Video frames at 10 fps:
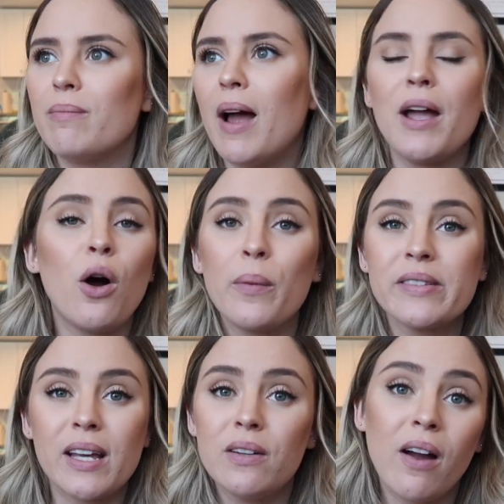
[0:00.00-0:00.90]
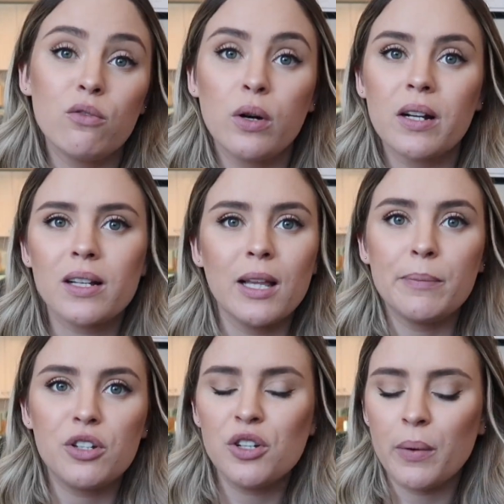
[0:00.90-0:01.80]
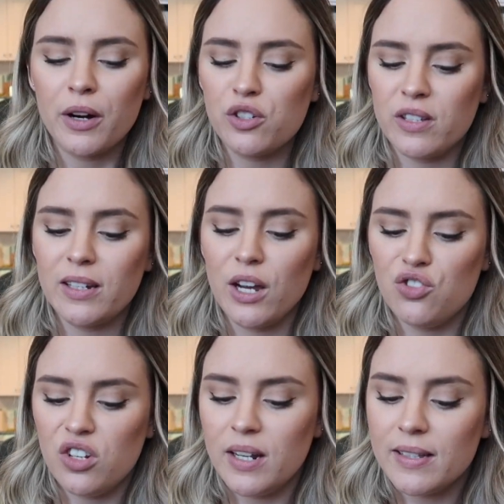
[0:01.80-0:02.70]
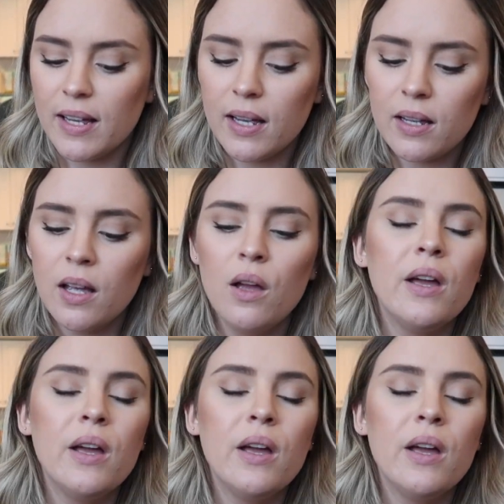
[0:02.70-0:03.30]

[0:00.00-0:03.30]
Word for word: i always kind of have one clipped to her just in case she needs it